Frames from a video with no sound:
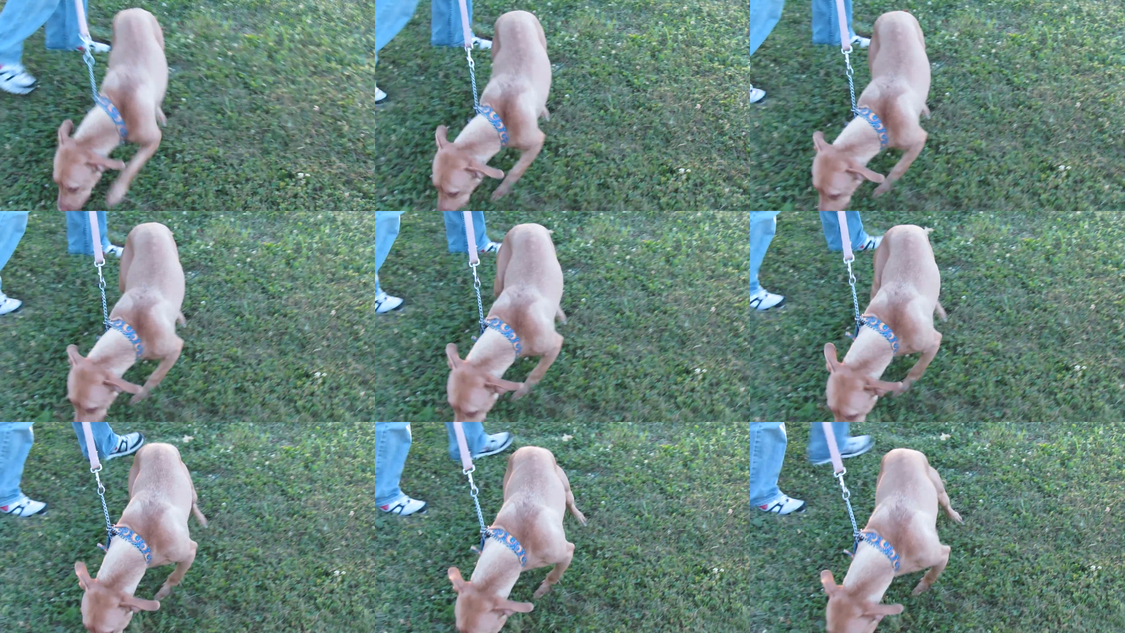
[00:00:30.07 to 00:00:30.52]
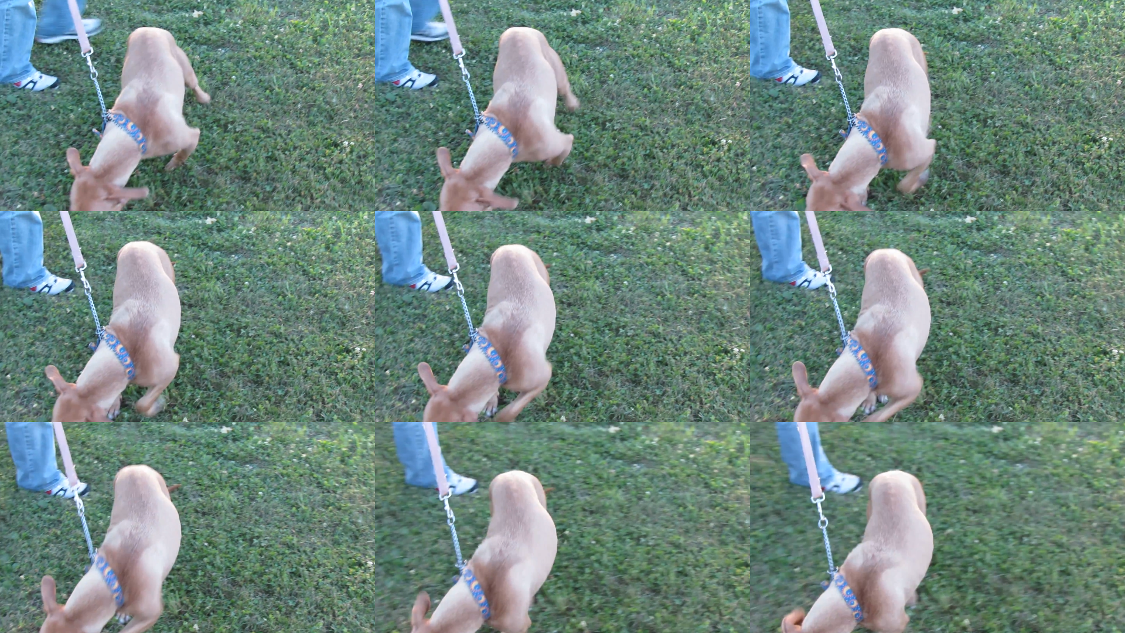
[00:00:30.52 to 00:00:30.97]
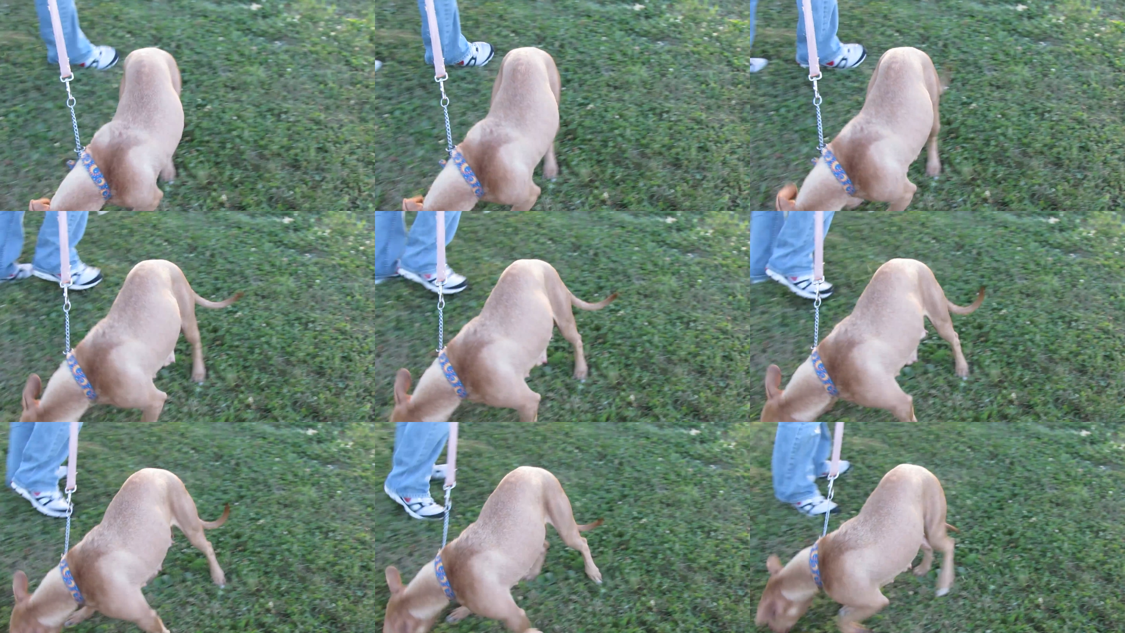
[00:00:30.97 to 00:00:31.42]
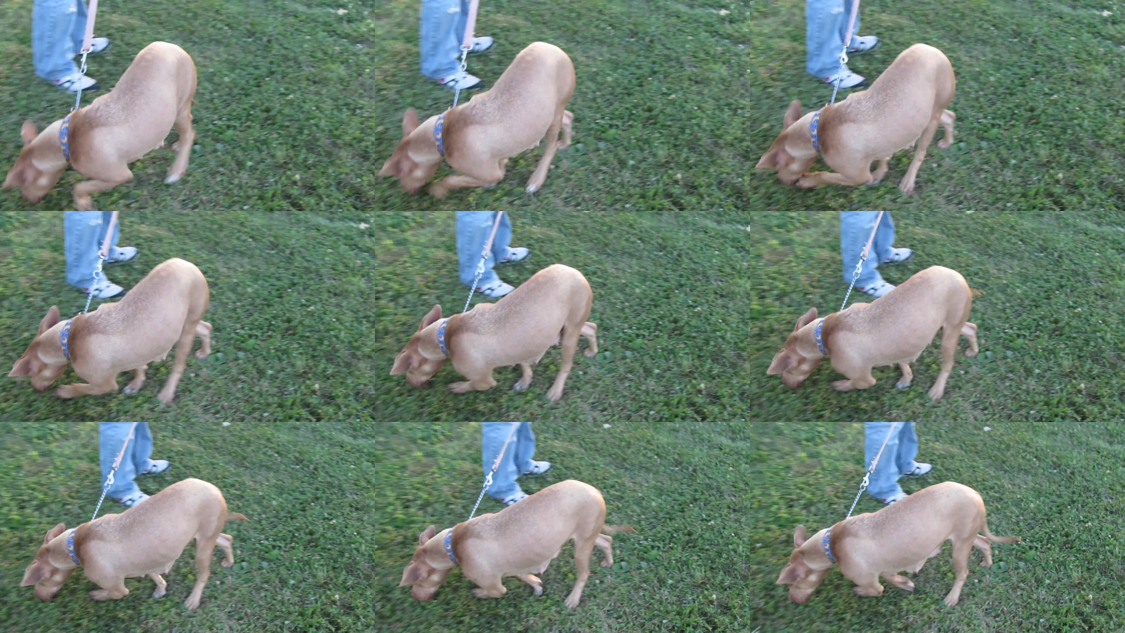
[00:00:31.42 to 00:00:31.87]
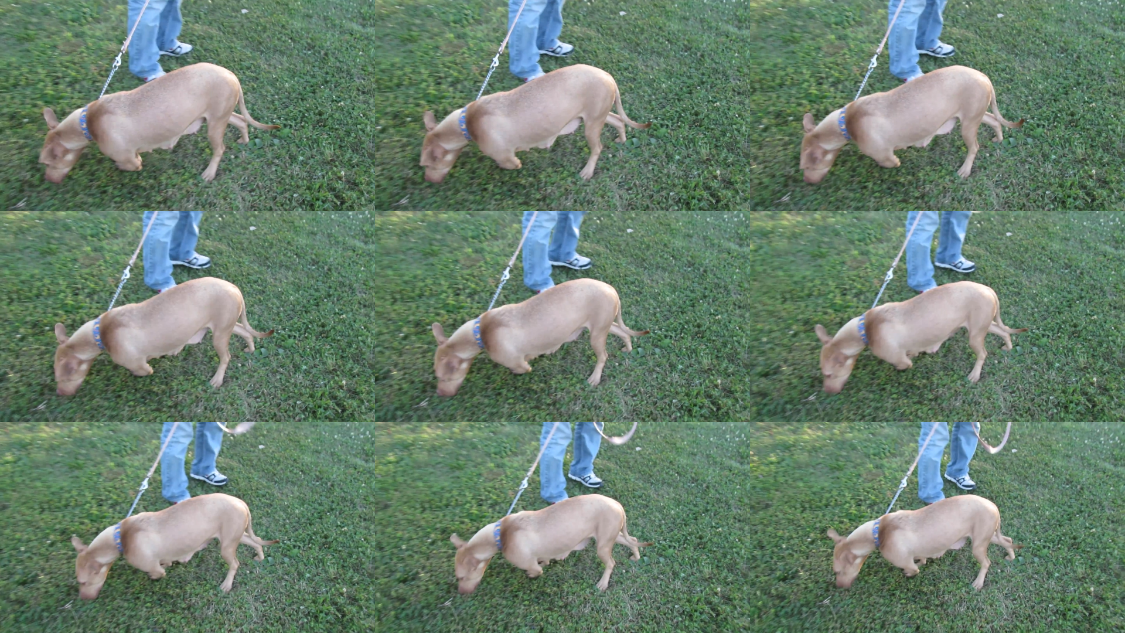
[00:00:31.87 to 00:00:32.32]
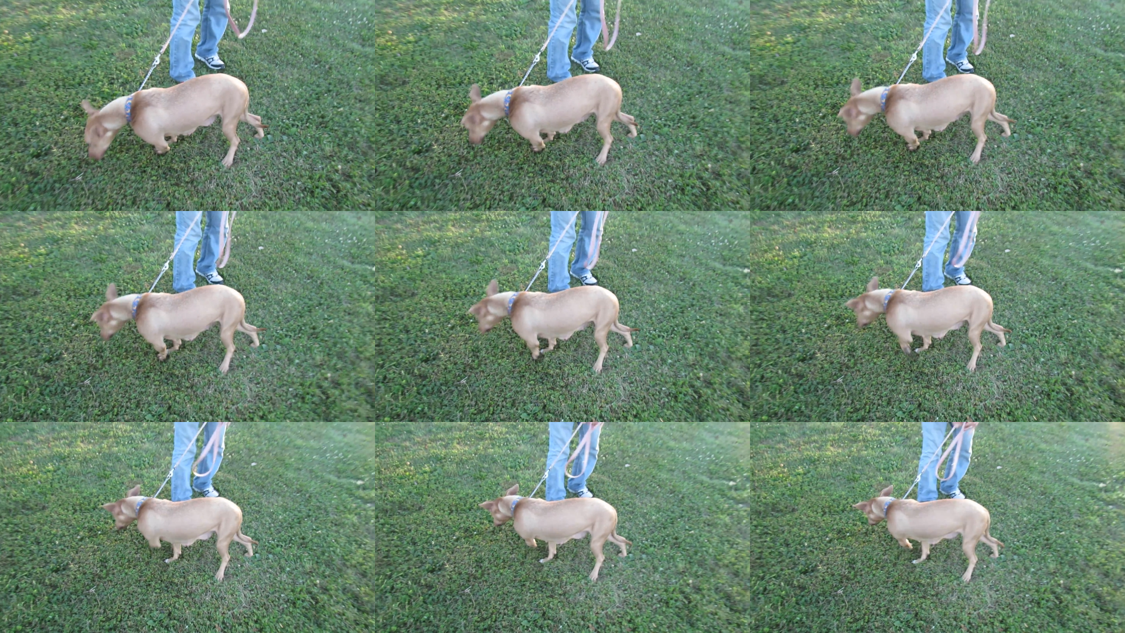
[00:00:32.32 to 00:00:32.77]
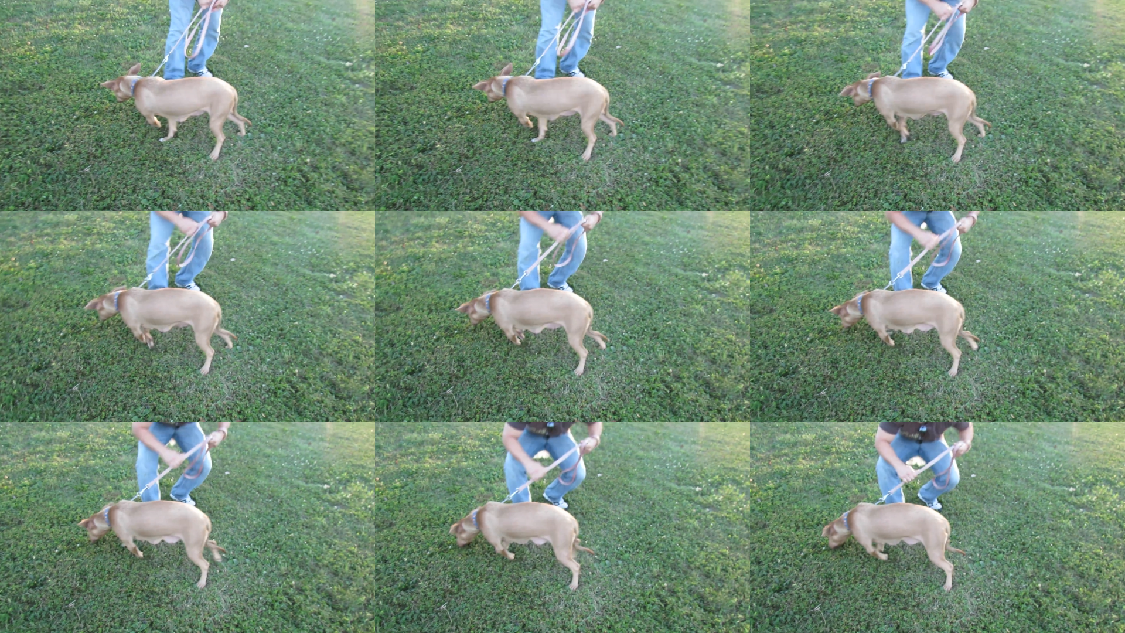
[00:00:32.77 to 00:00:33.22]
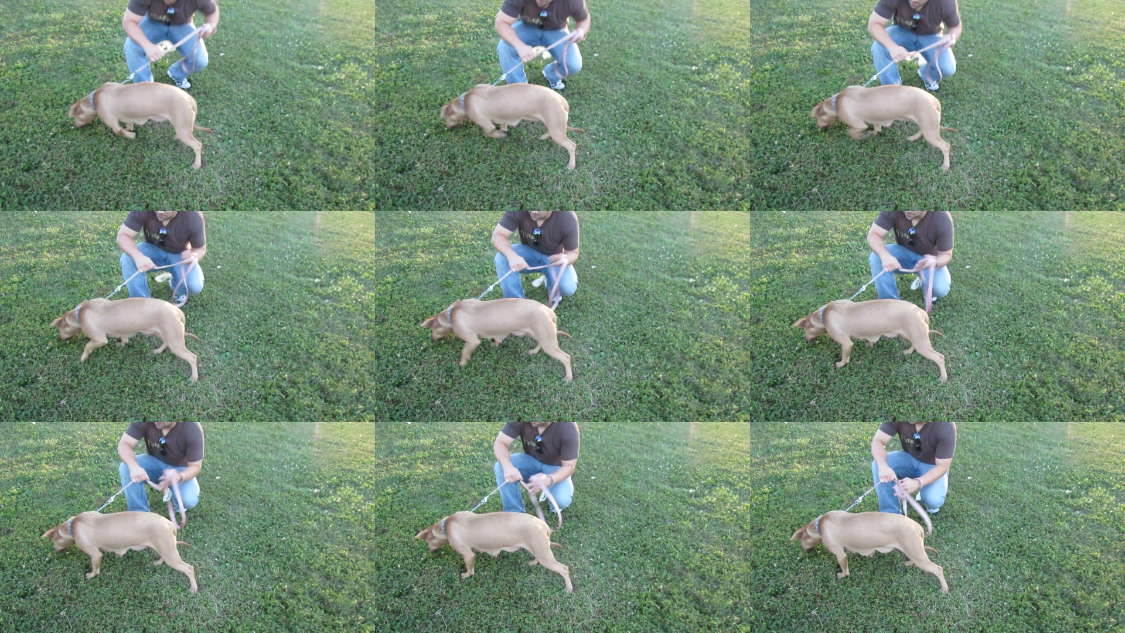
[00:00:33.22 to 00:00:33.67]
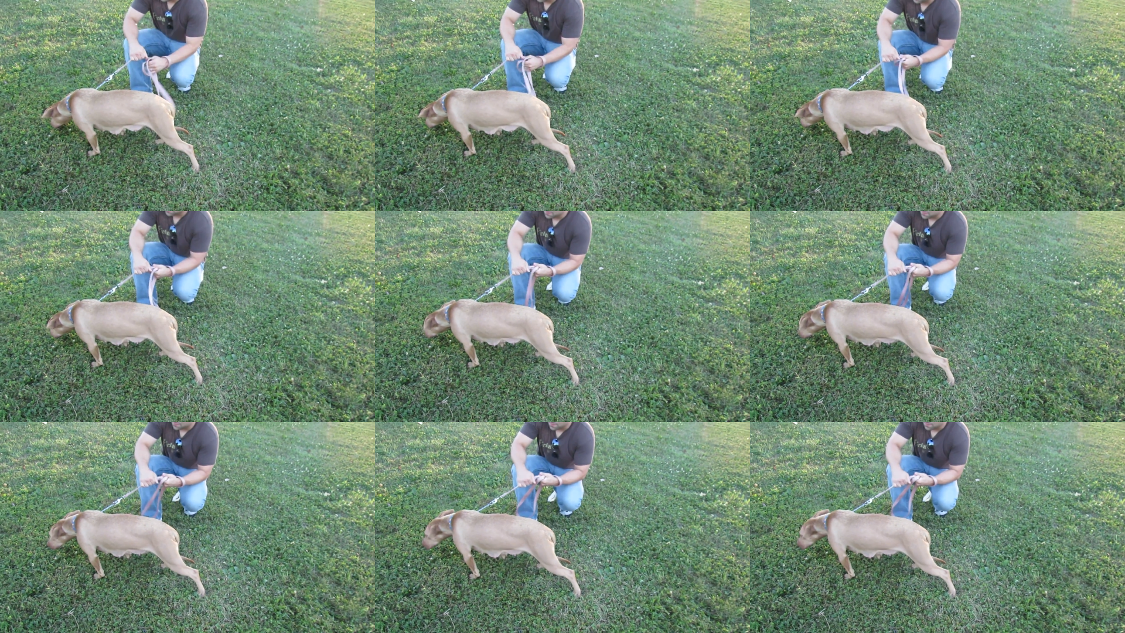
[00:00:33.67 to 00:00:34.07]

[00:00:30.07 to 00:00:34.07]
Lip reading: Nobody's mouth can be seen.